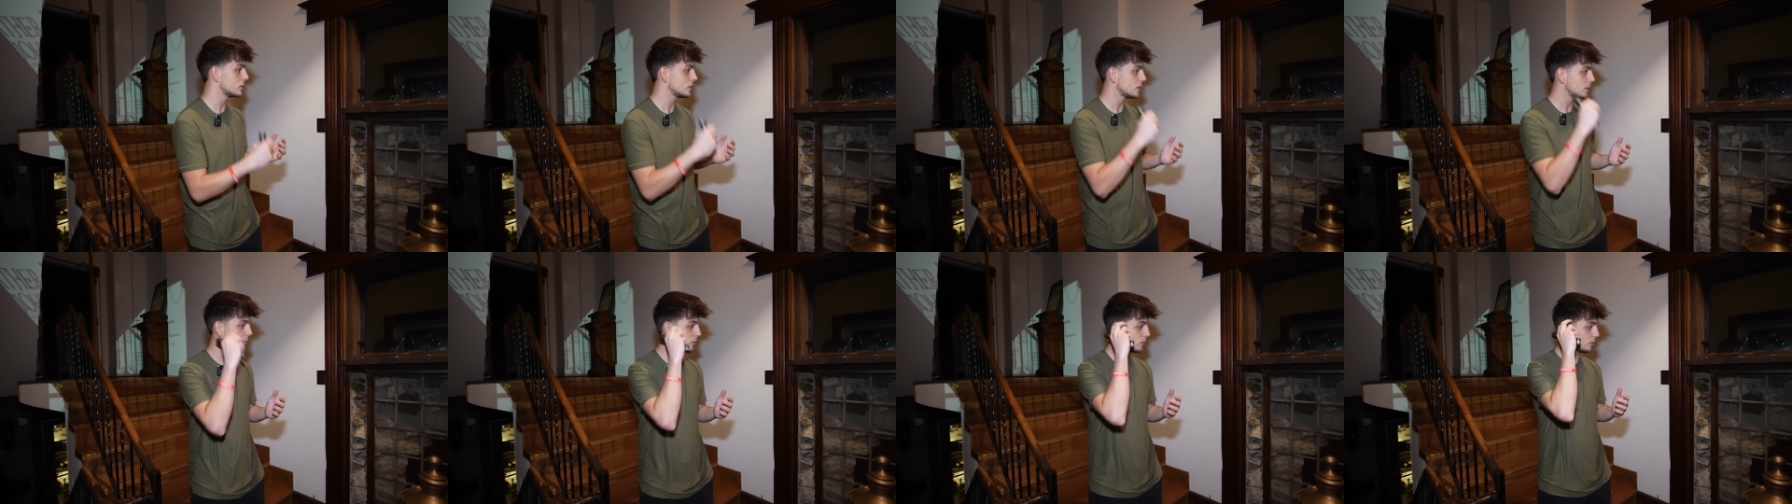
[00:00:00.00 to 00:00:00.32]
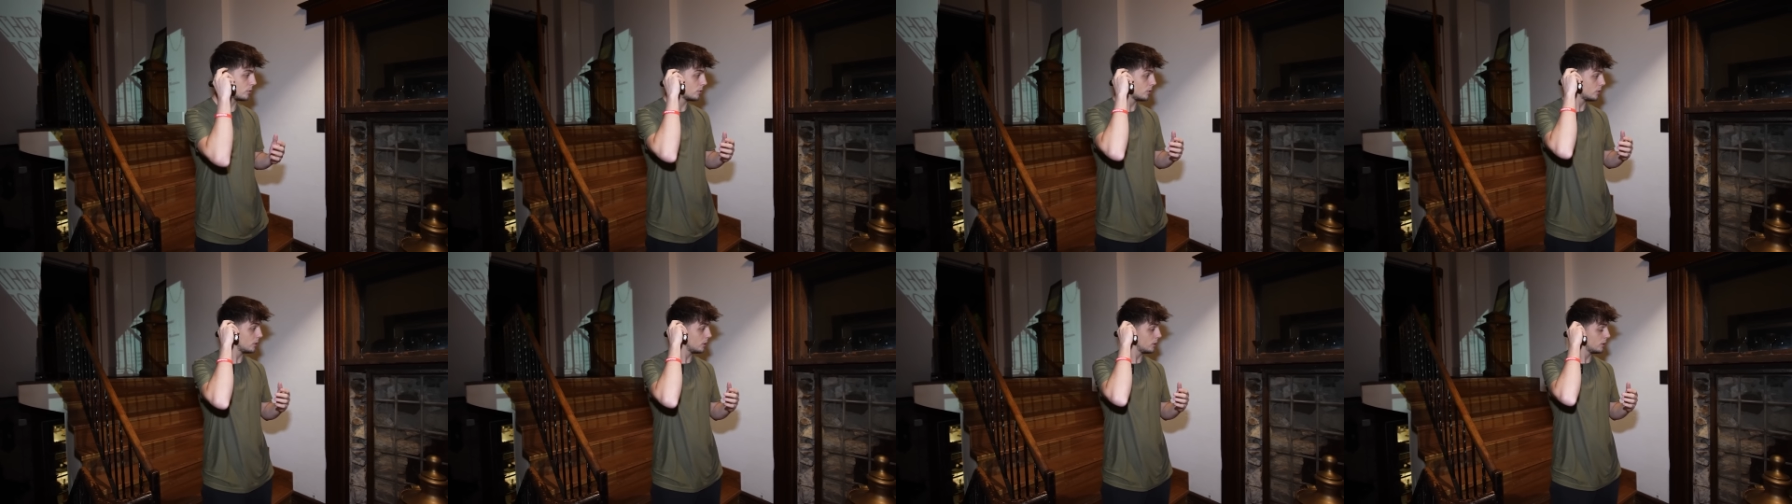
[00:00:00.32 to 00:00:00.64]

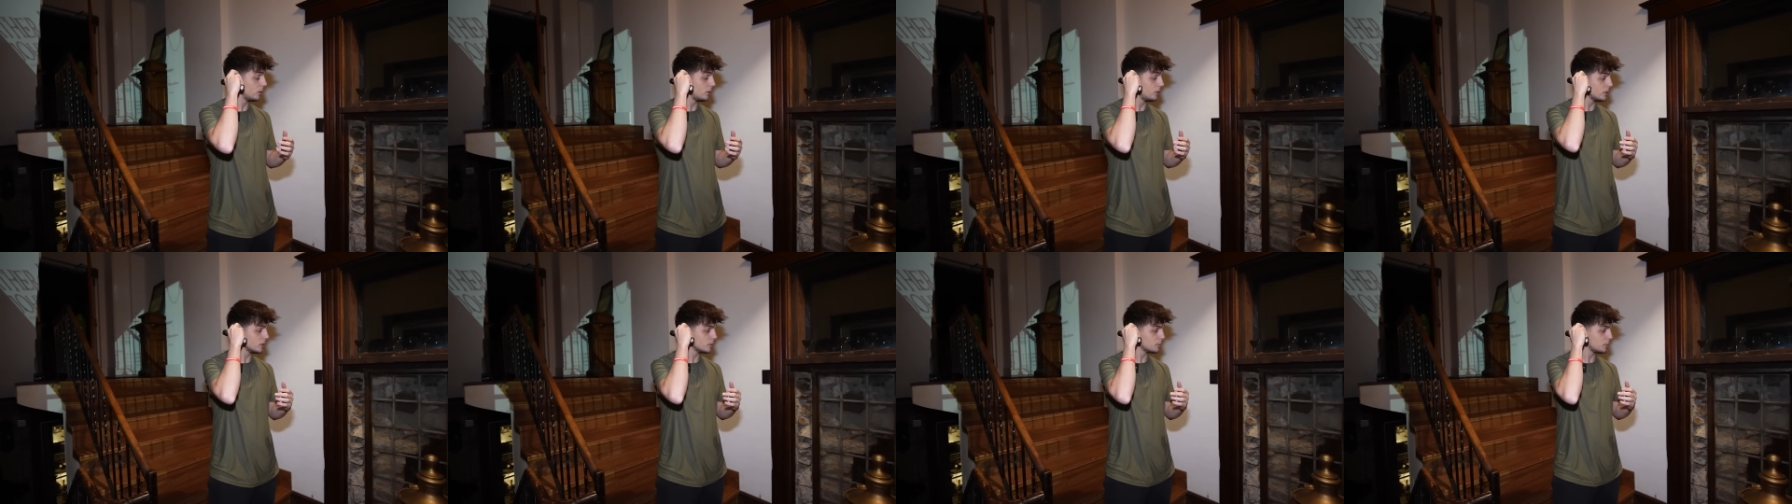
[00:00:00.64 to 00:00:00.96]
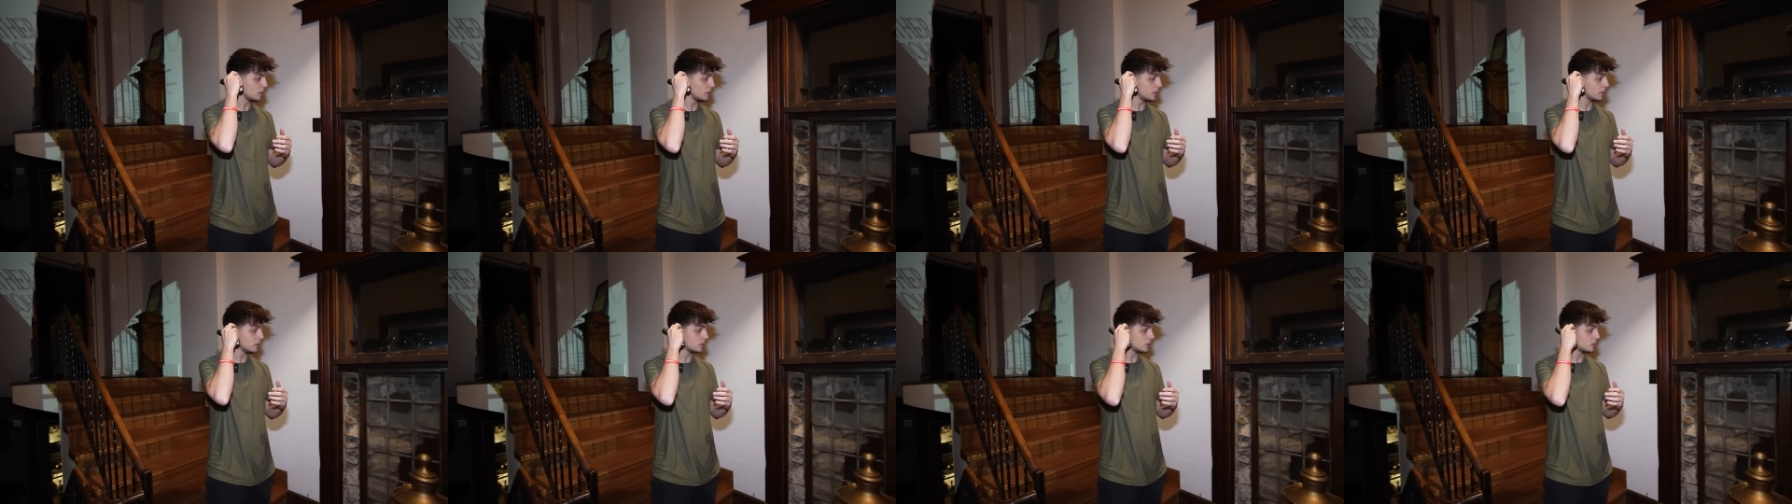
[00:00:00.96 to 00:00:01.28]
example, this
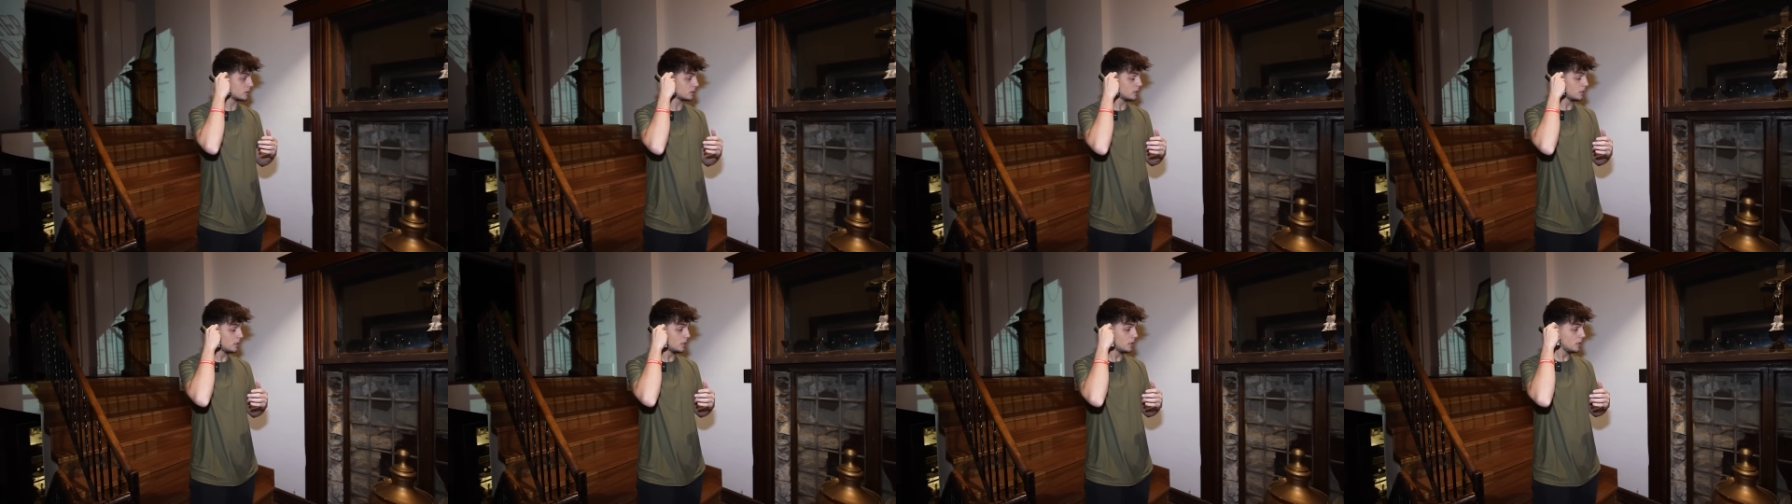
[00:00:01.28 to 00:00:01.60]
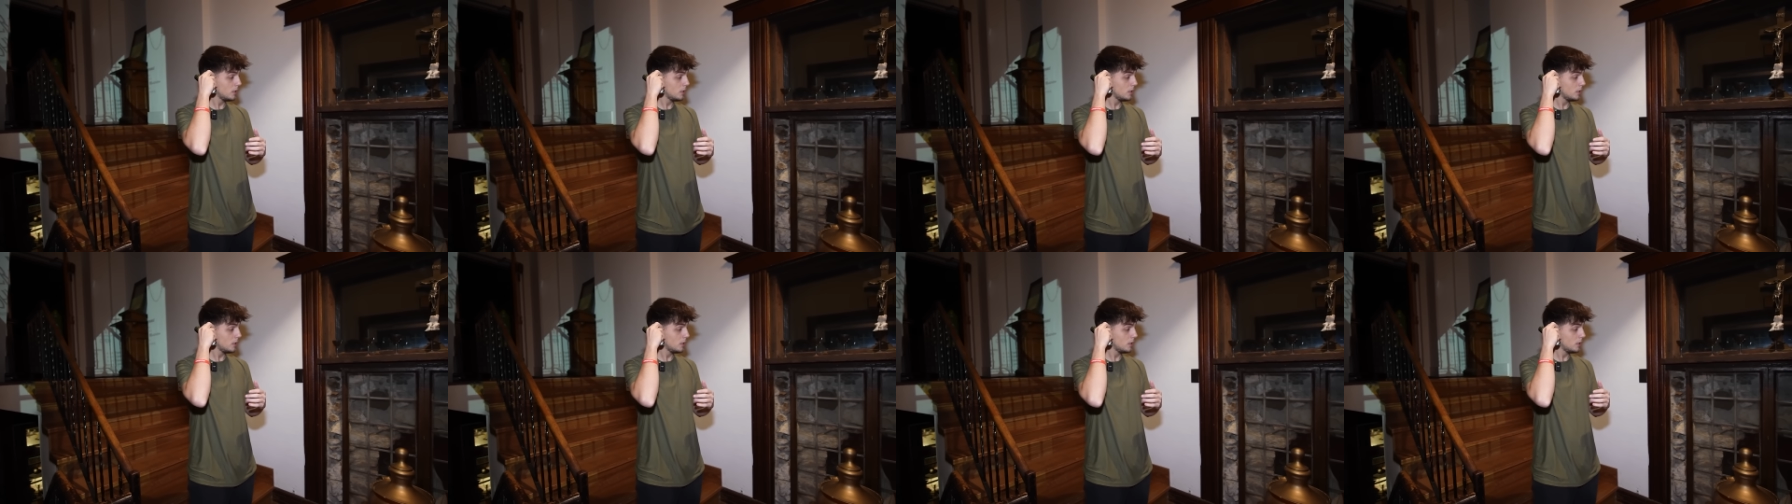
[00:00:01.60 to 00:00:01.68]
place